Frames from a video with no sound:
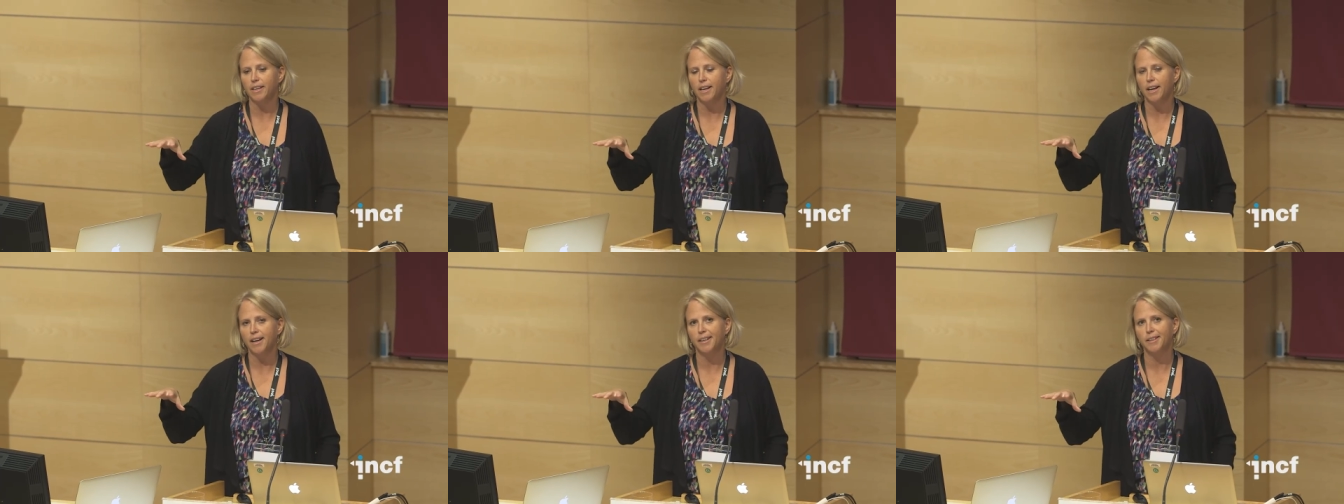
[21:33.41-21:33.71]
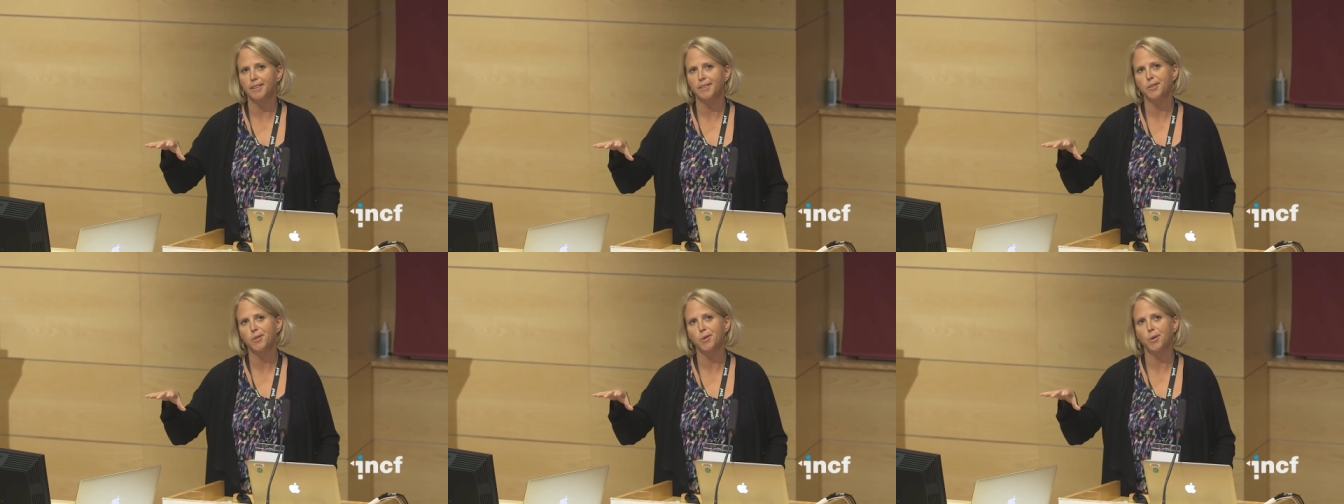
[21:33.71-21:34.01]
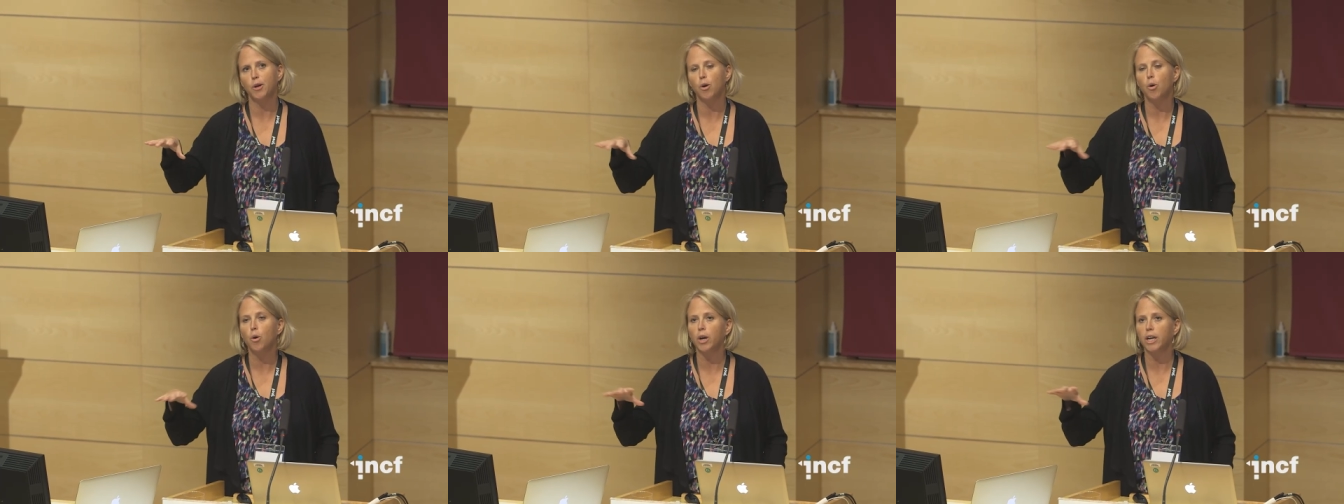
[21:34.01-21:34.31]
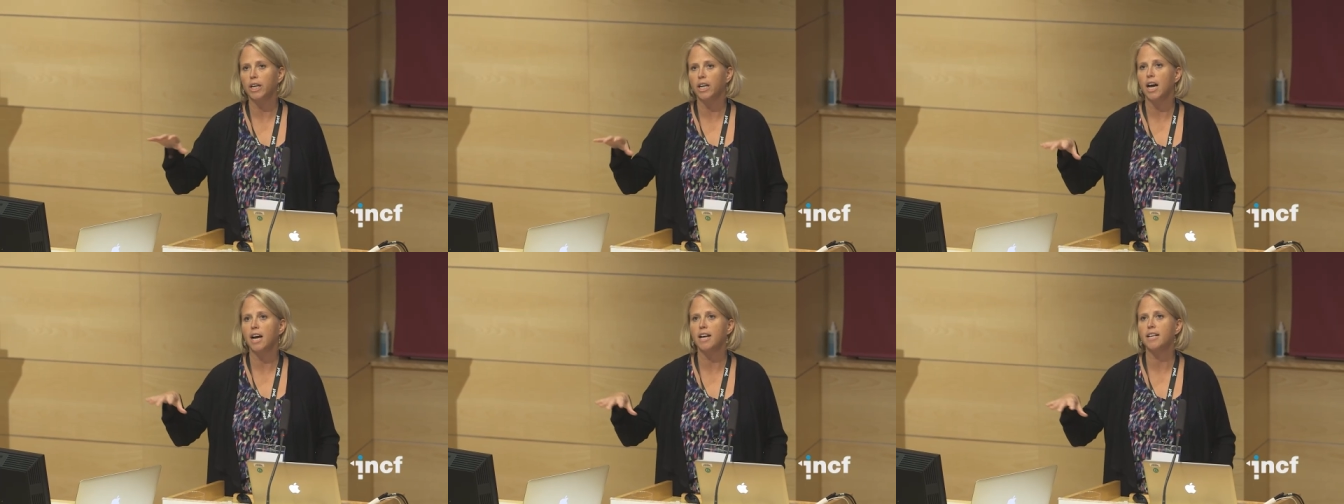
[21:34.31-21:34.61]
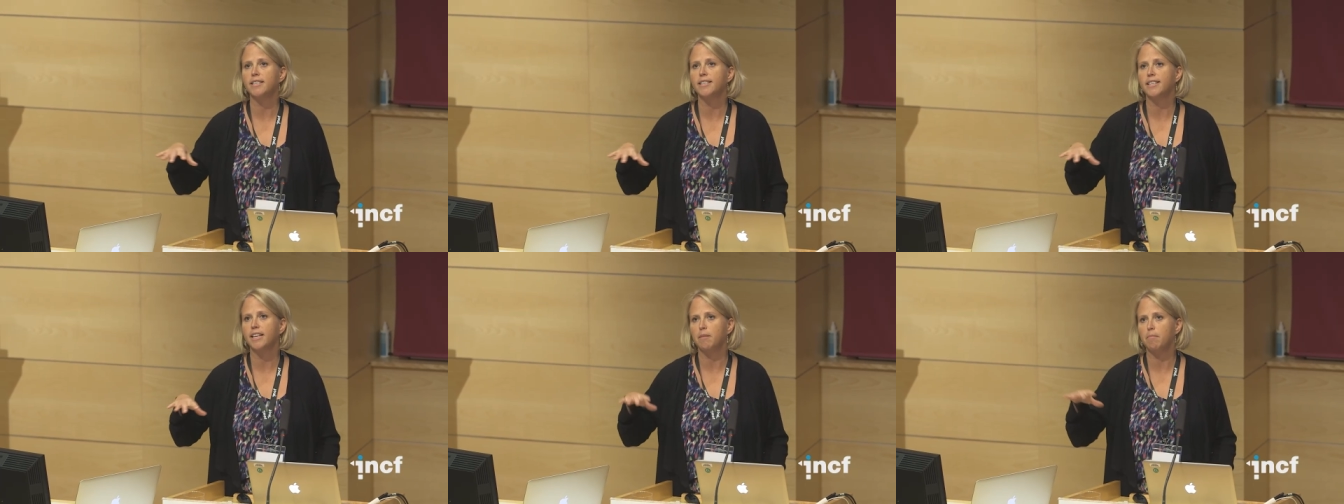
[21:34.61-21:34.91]
uh, sort of
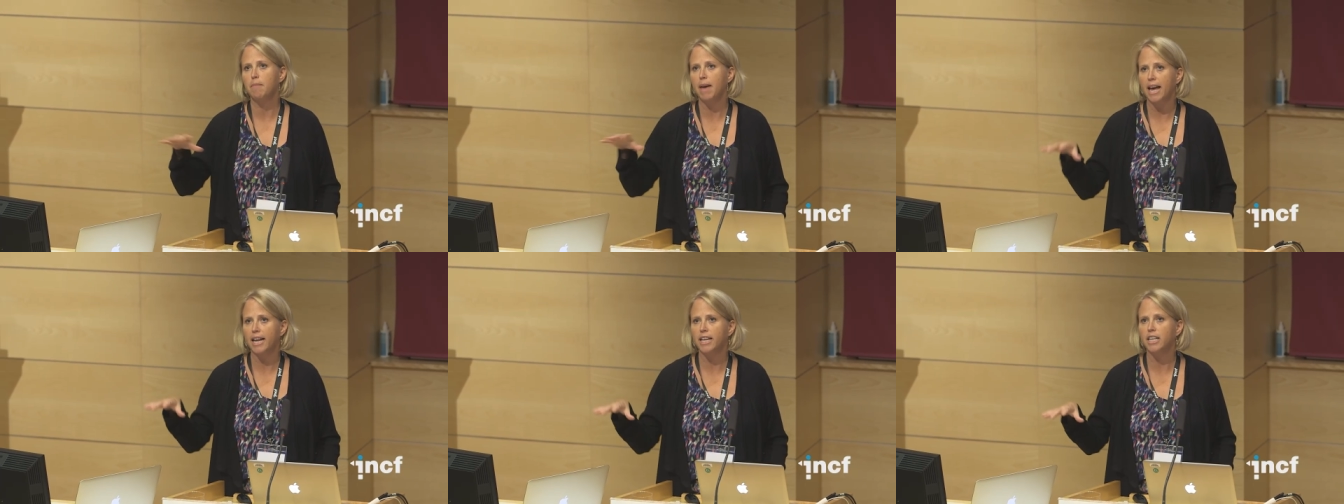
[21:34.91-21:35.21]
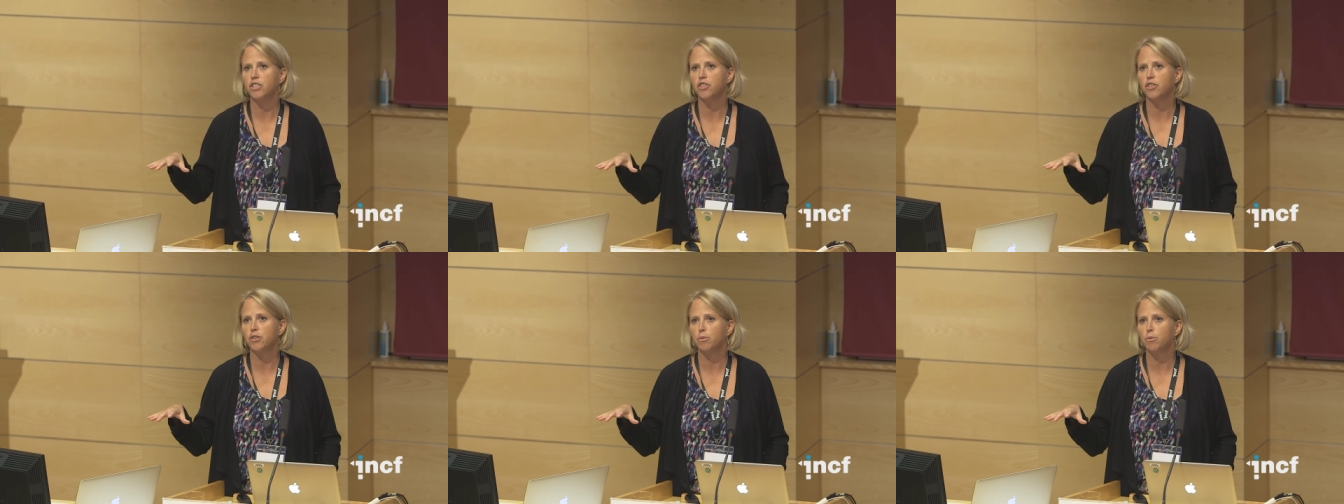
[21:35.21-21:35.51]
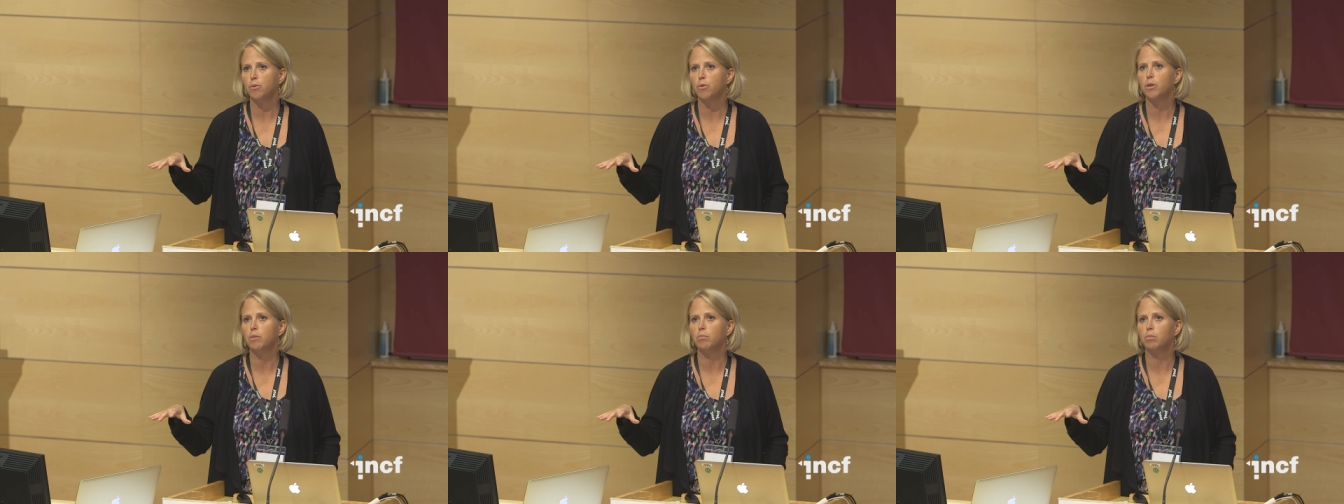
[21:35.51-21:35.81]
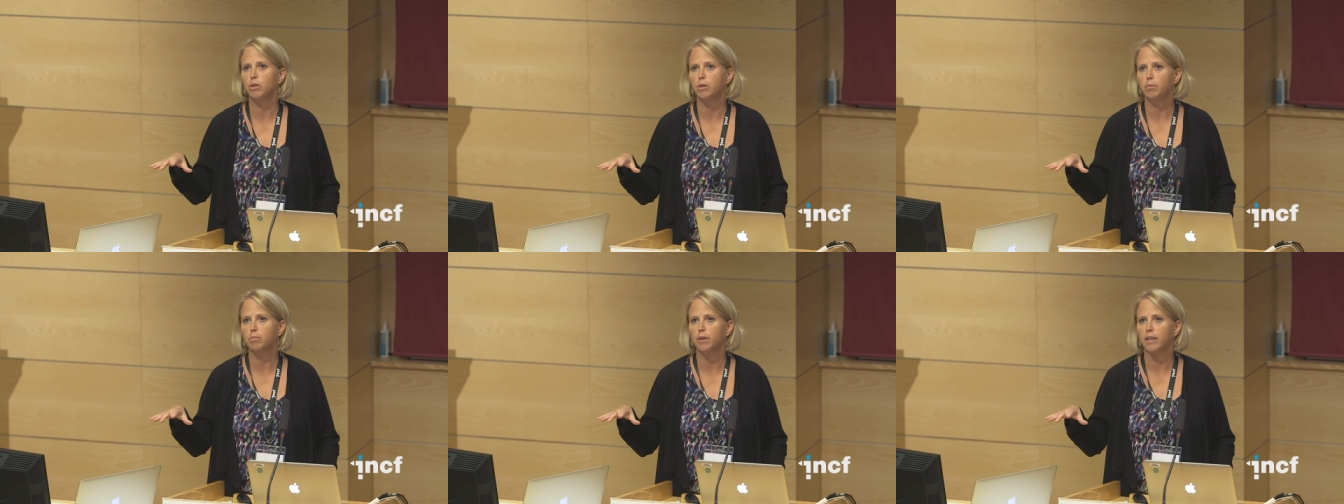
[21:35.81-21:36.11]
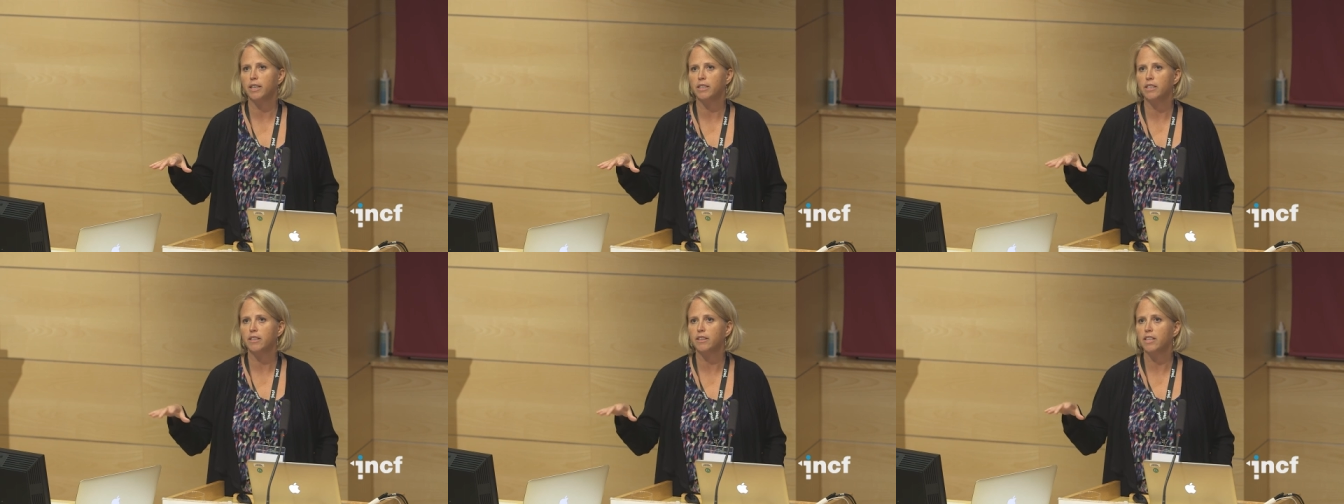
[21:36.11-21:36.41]
organized and managed through the blueprint,